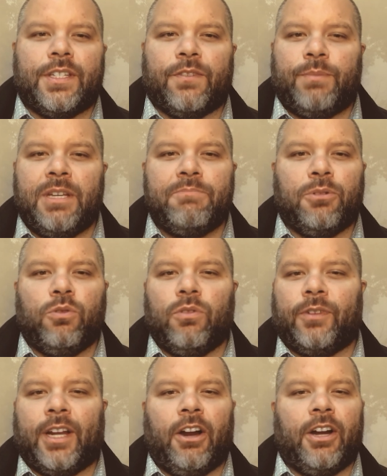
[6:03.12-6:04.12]
of people who
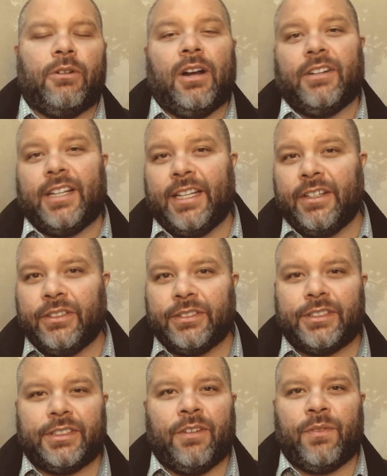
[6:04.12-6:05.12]
have carried around
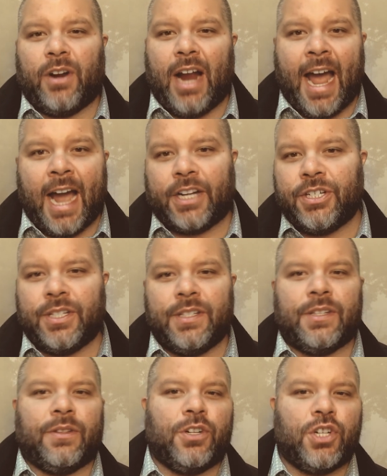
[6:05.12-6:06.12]
guilt of their
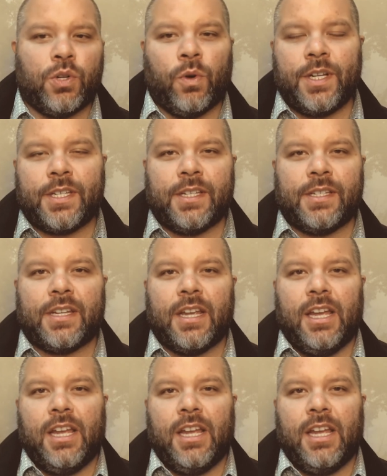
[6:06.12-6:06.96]
actions, of their choices,